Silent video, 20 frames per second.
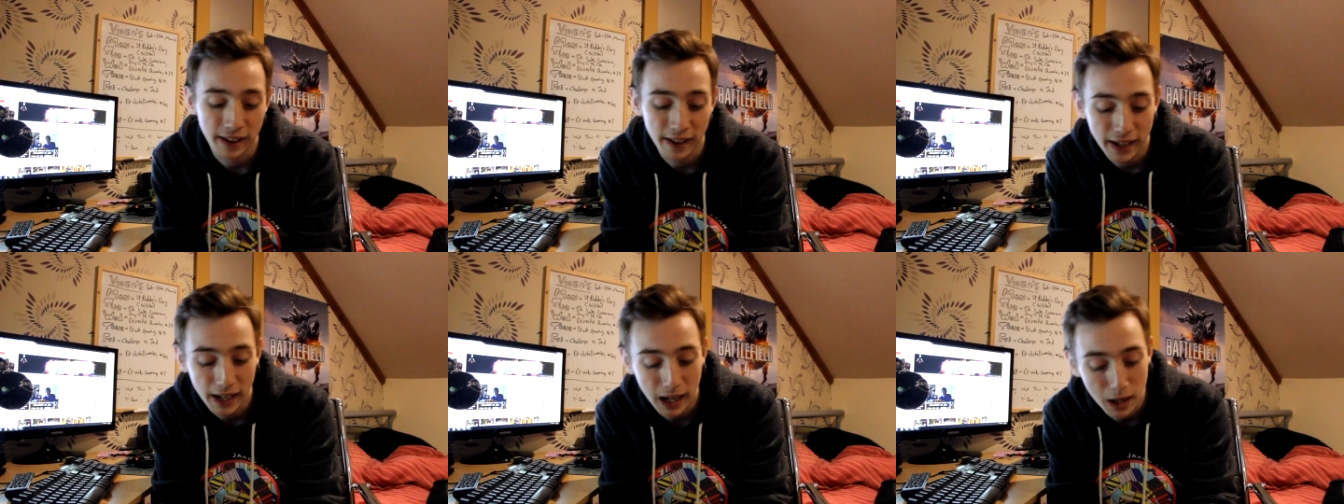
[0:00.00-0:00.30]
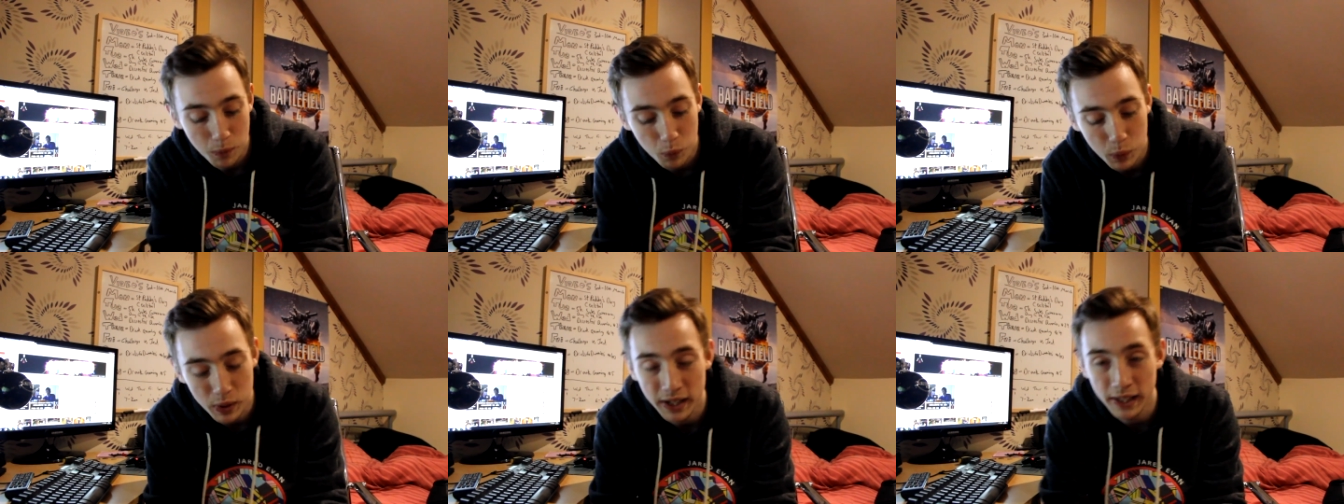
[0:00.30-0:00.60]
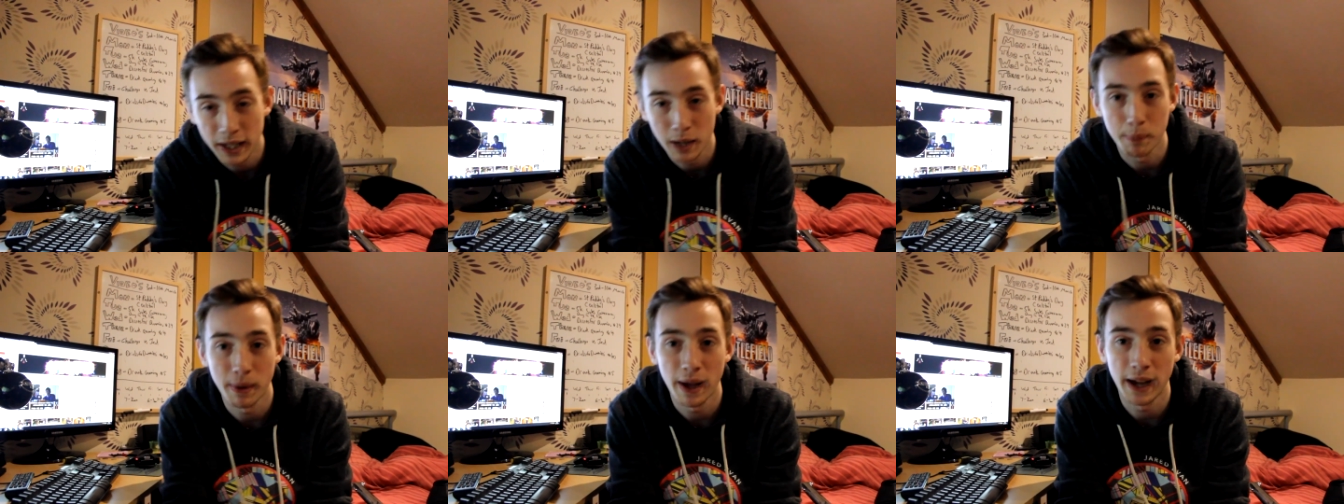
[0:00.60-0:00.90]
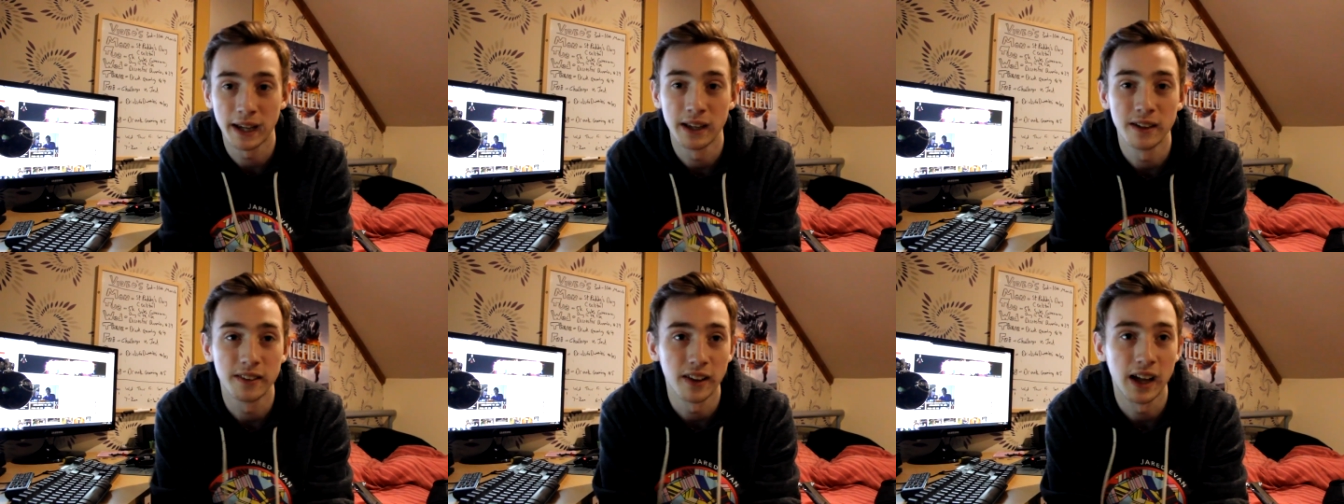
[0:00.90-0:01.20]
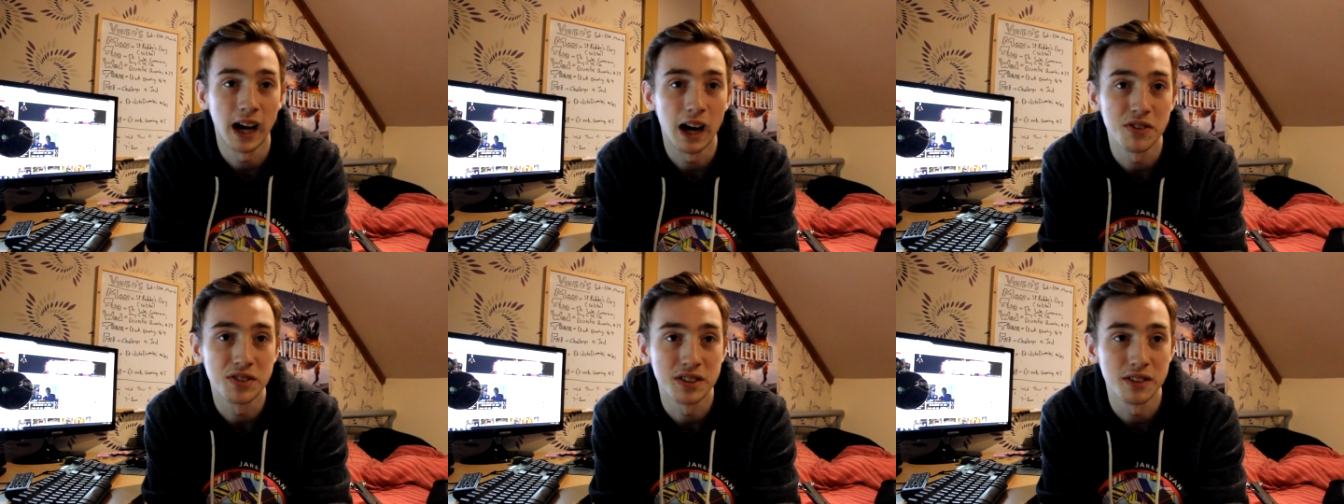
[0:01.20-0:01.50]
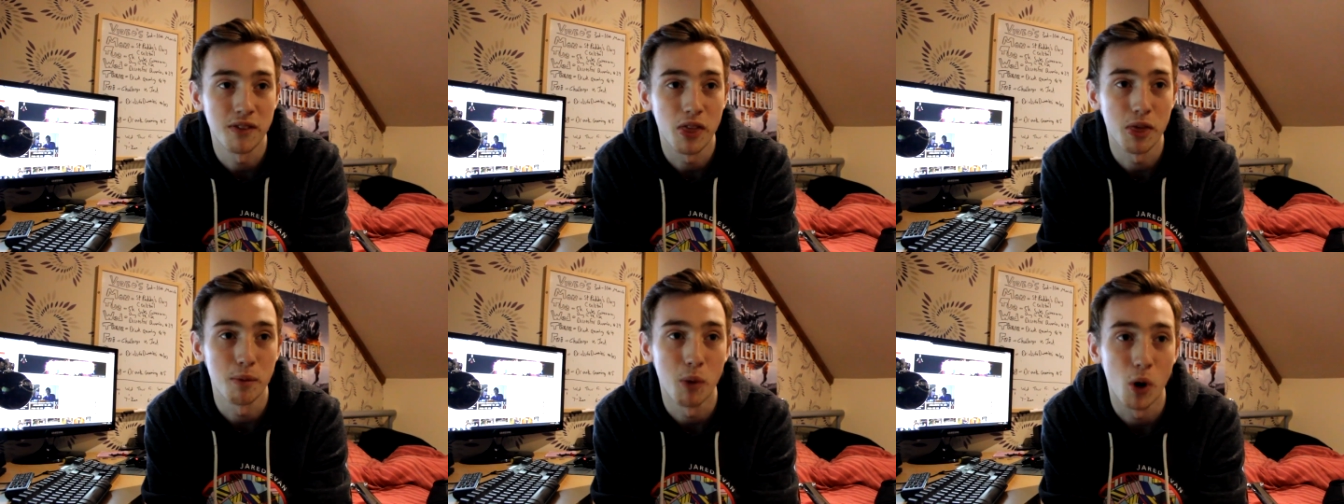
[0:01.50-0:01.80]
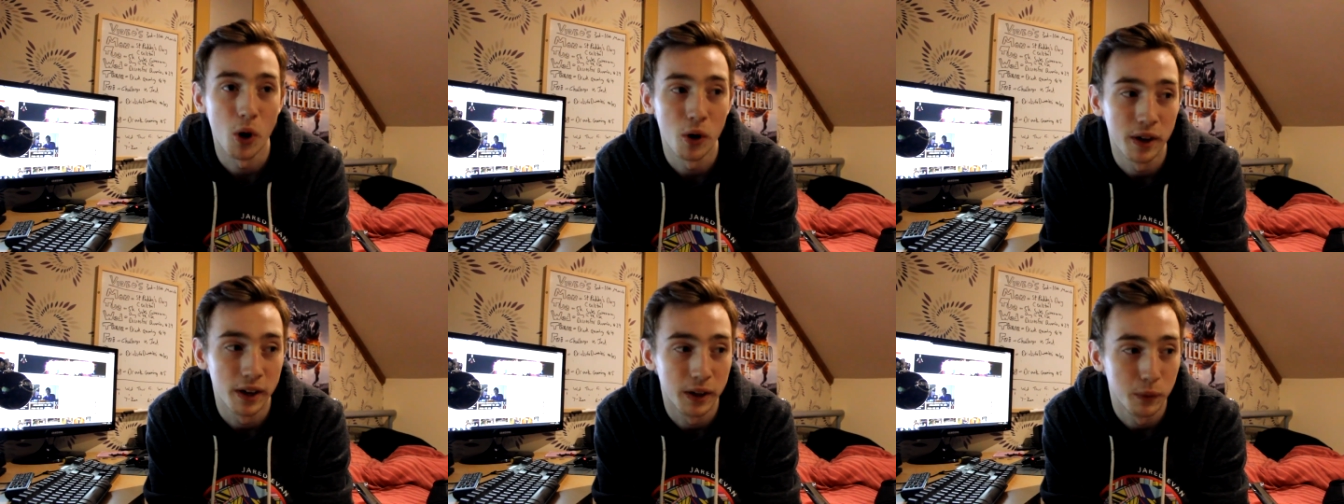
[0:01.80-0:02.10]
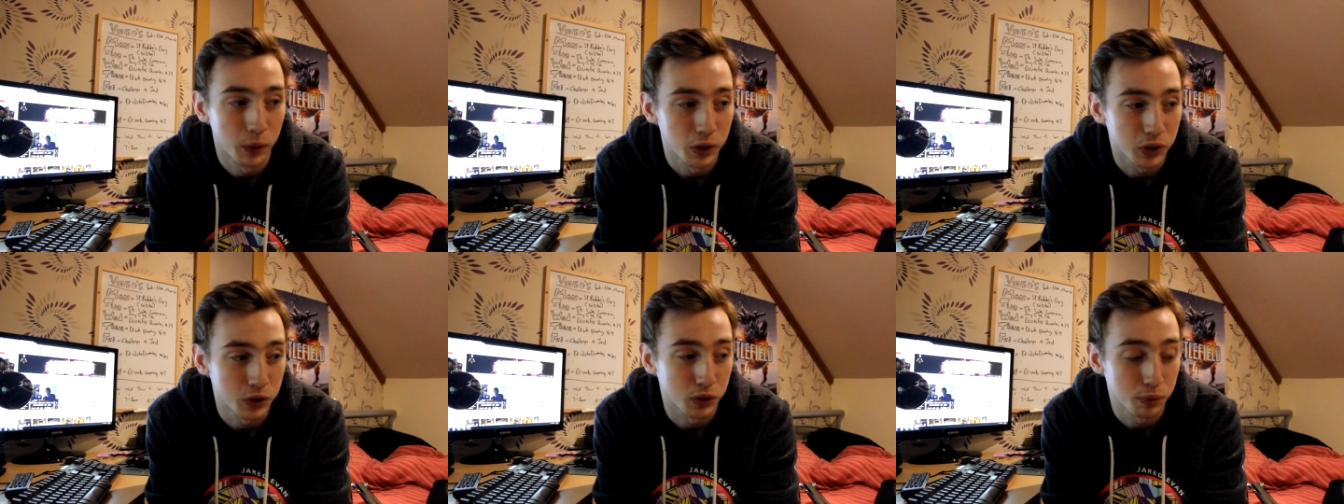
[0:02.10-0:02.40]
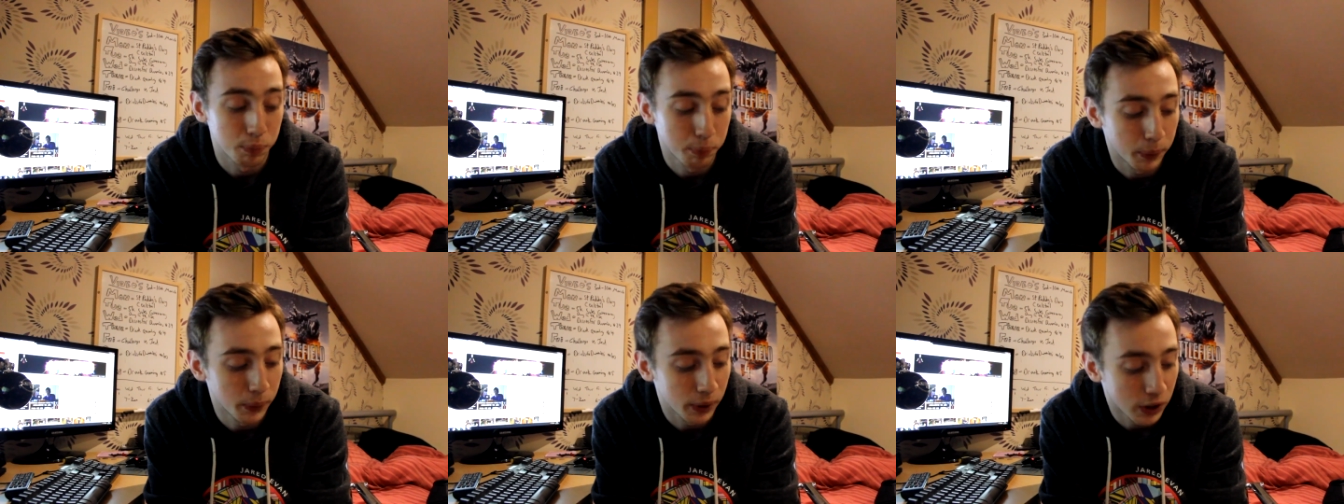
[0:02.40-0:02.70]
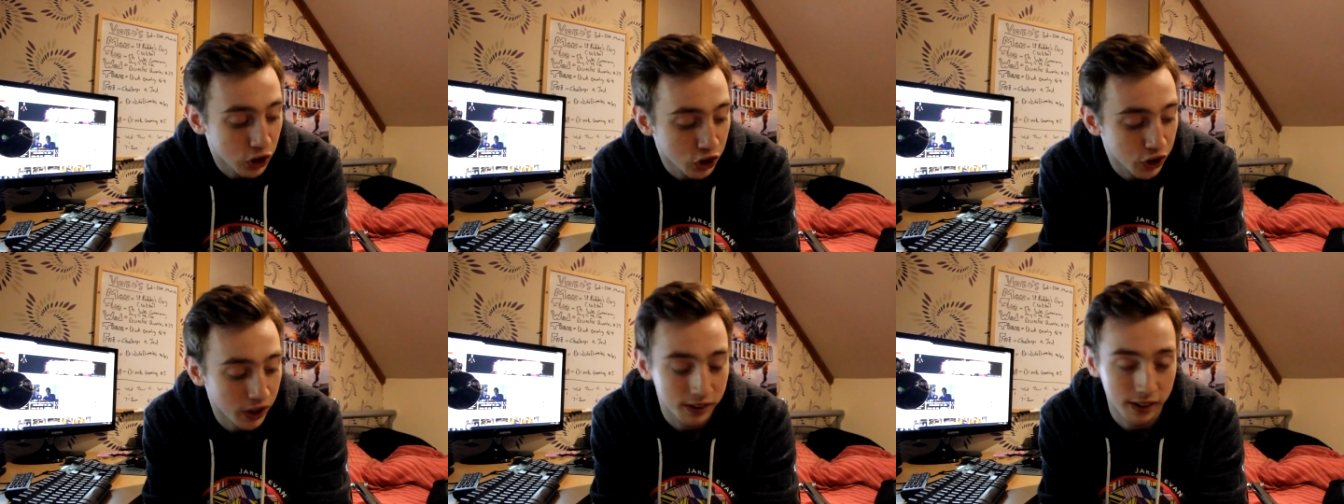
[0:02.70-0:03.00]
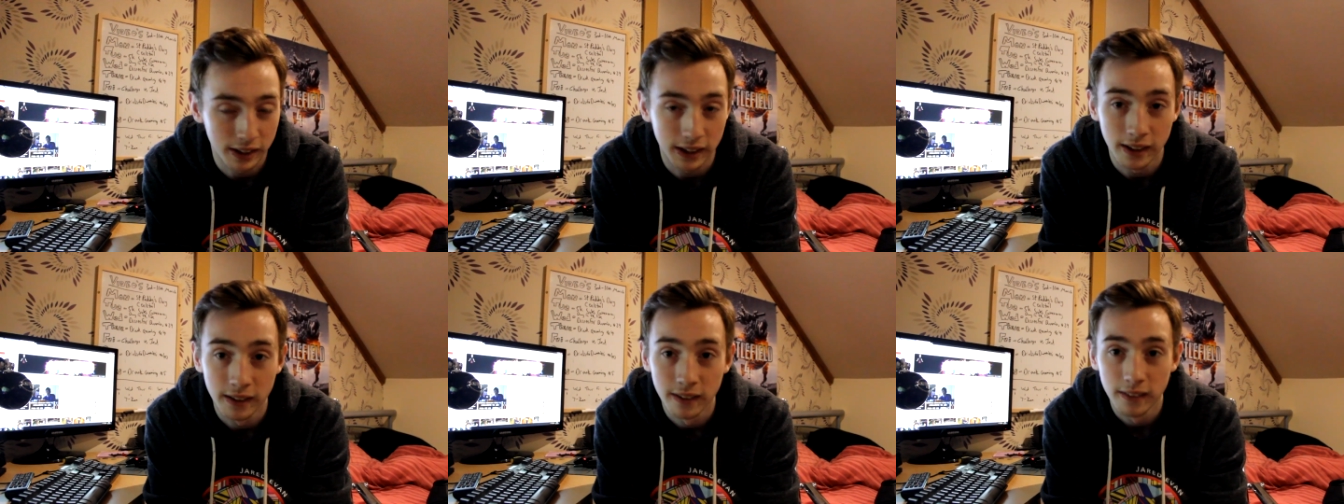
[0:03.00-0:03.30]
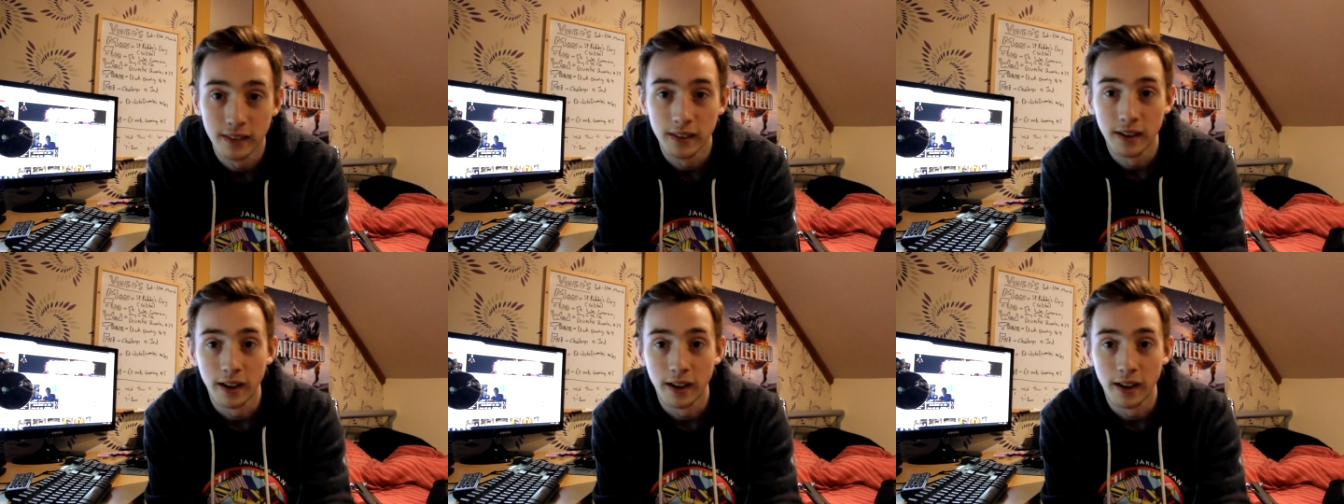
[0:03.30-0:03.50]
Um, we didn't get back until half seven in the morning, which is pretty shitty.